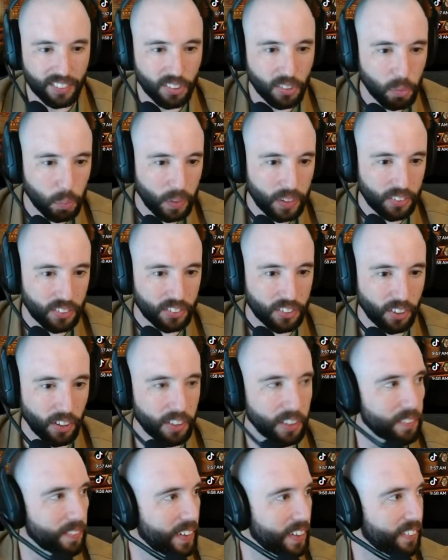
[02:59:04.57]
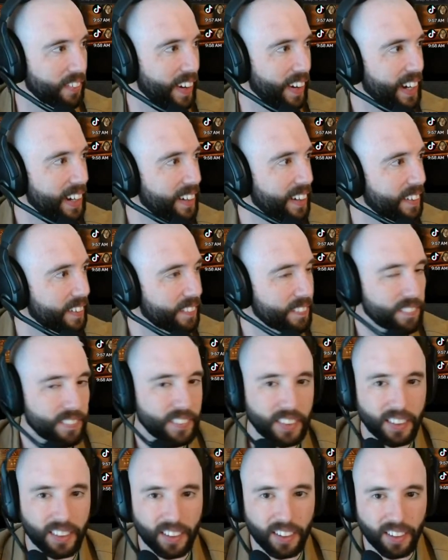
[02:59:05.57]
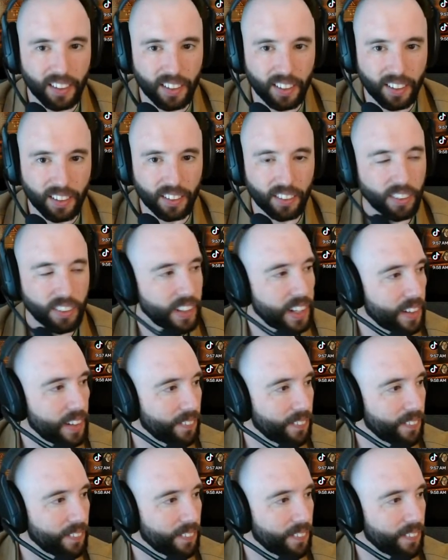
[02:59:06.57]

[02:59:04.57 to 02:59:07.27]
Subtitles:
is what it started with, right? Look